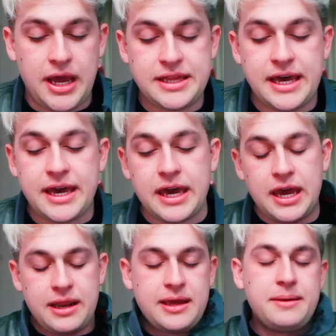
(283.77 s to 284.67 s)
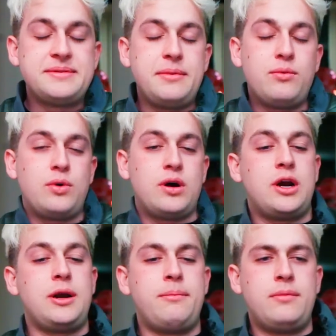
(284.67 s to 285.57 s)
I like it, keeps me
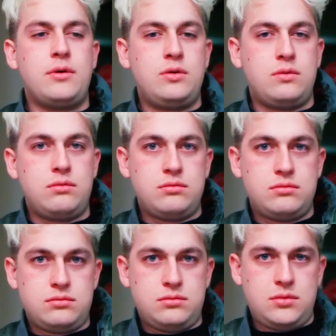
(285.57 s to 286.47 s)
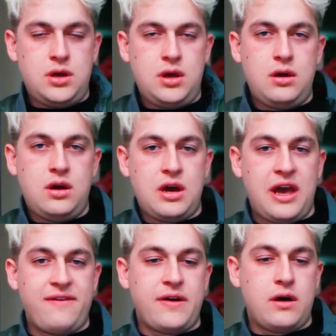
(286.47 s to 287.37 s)
warm. Ooh.
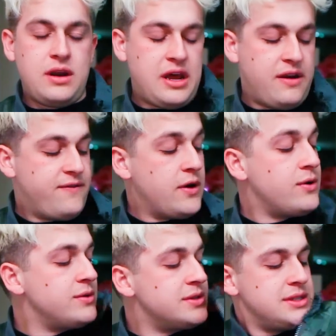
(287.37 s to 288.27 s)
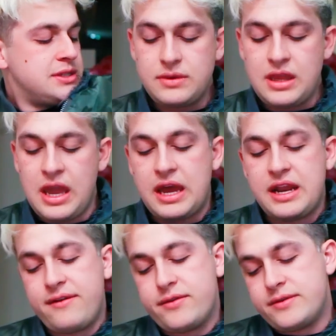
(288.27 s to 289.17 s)
I found headphones,
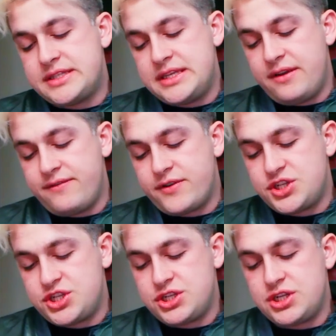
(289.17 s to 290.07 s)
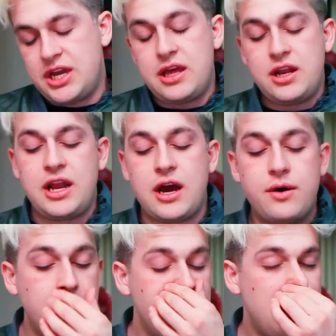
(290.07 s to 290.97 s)
and I have a receipt for In-N-Out.